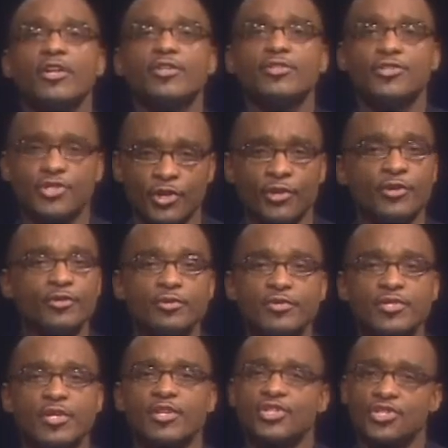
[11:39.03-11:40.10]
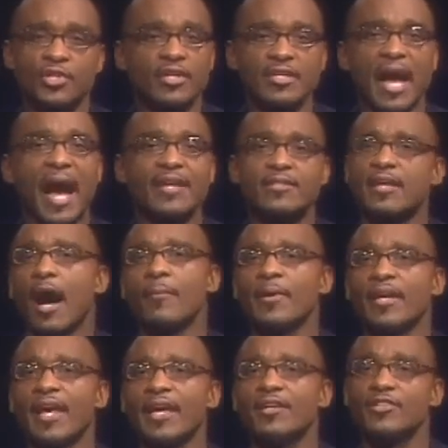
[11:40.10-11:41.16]
Jews should not
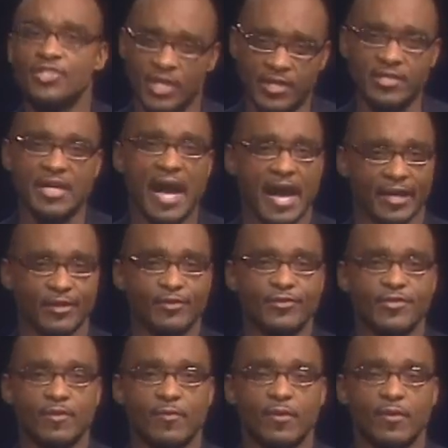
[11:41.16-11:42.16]
dominate Gentiles.